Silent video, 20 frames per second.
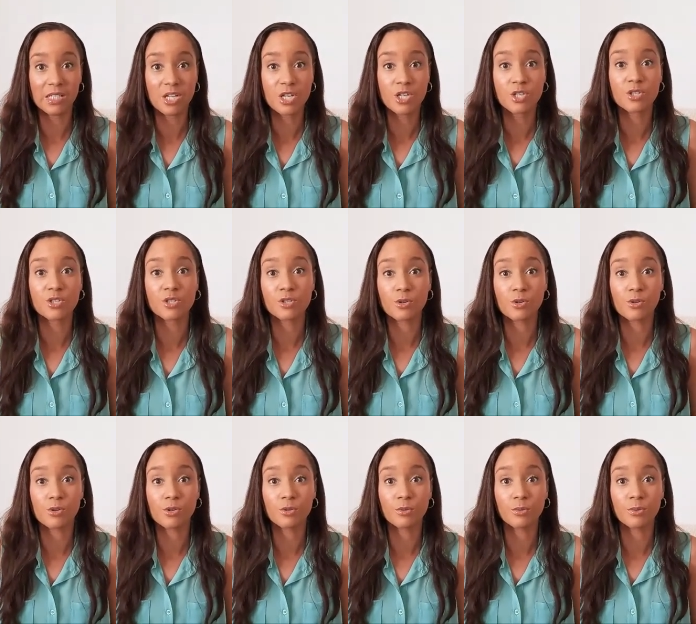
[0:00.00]

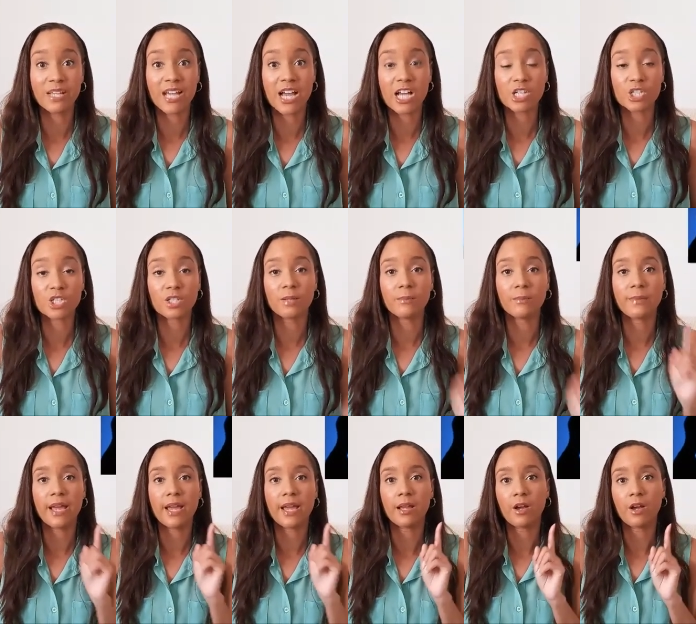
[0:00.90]
So we actually
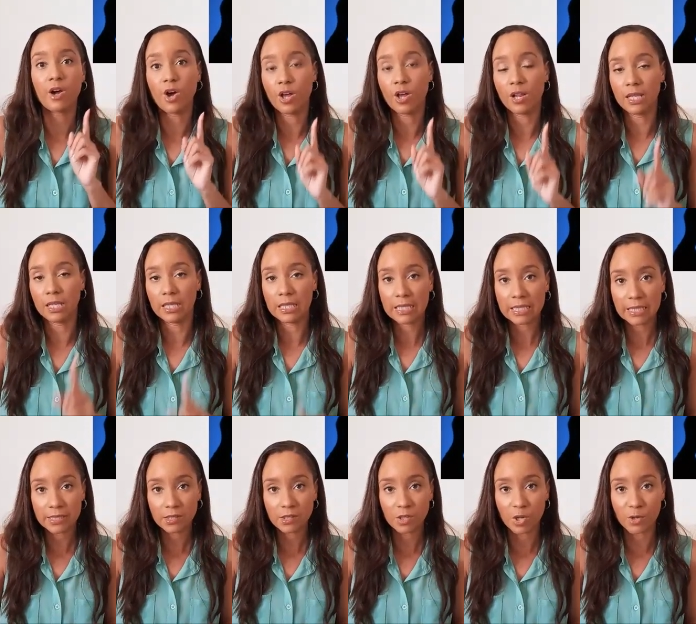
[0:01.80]
met
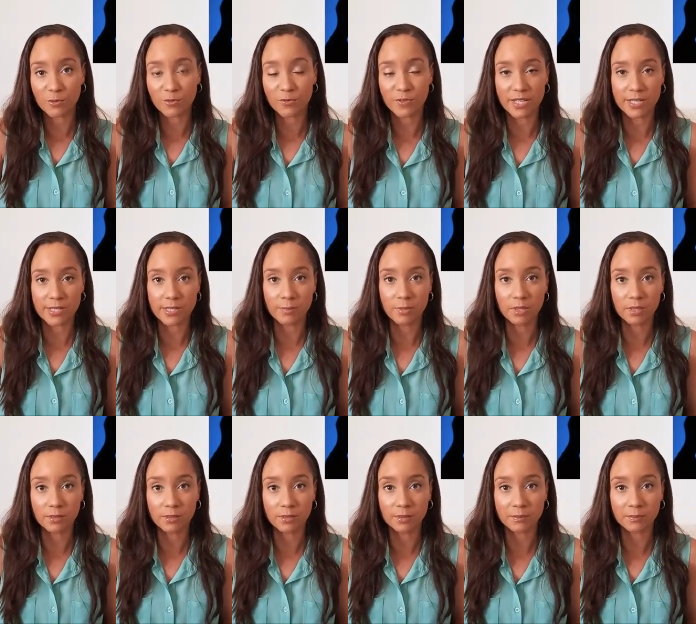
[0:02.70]
online on
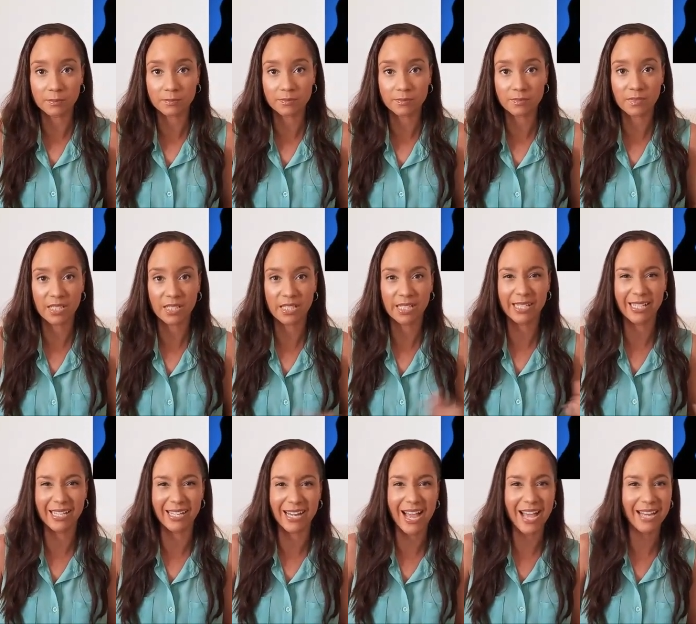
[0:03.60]
Facebook. He
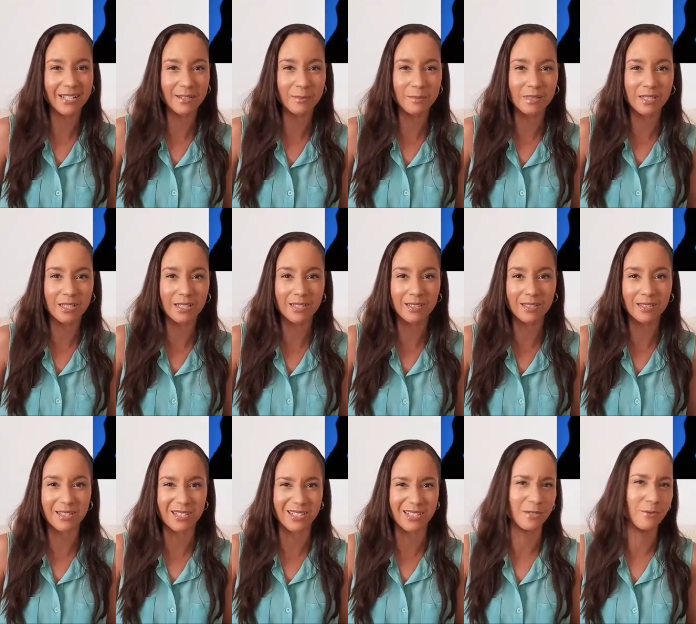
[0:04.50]
had added me
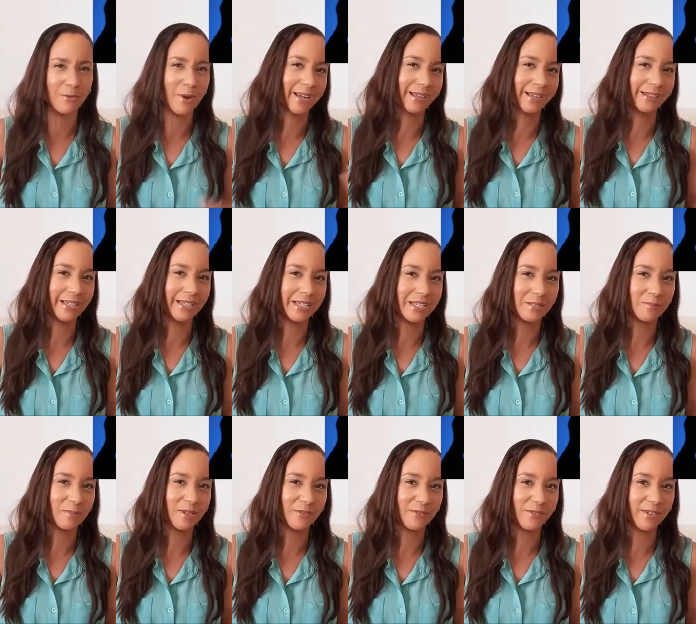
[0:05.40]
because he recognized
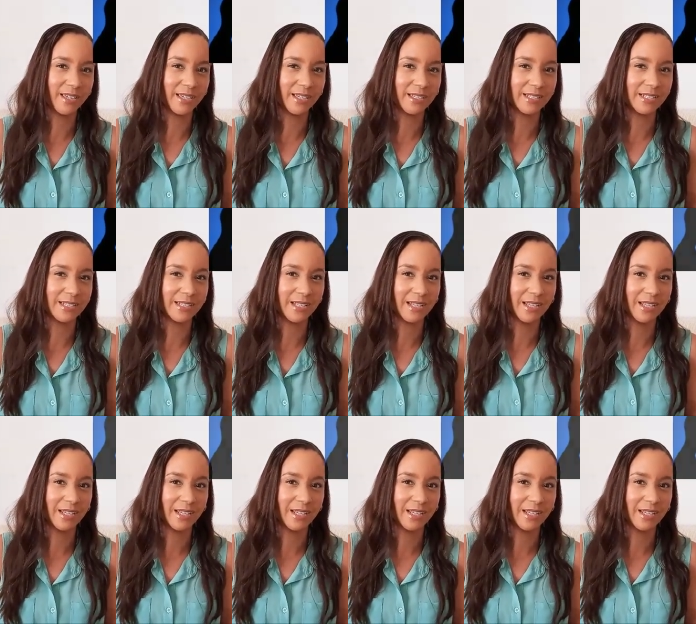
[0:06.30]
my face.